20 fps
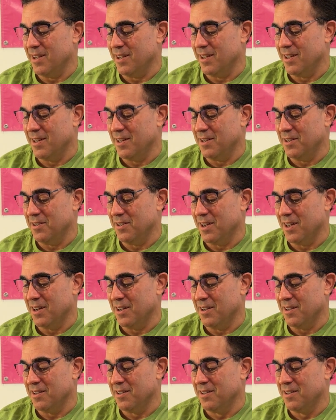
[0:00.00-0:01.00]
and you
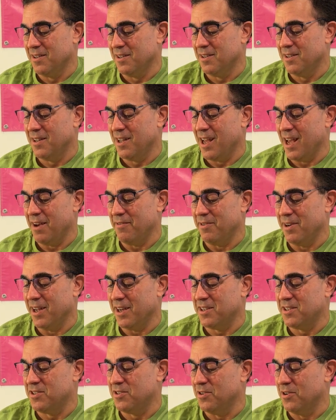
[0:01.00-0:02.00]
gotta have an
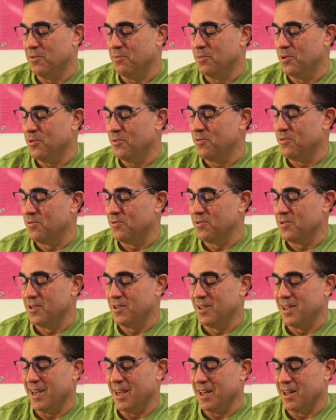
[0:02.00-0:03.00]
extra move
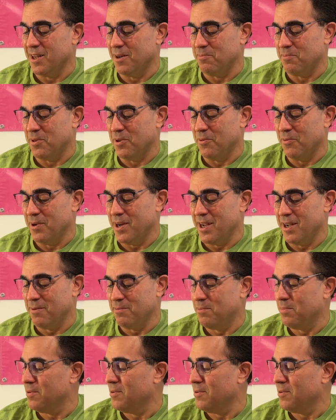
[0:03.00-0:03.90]
to get up the ramp.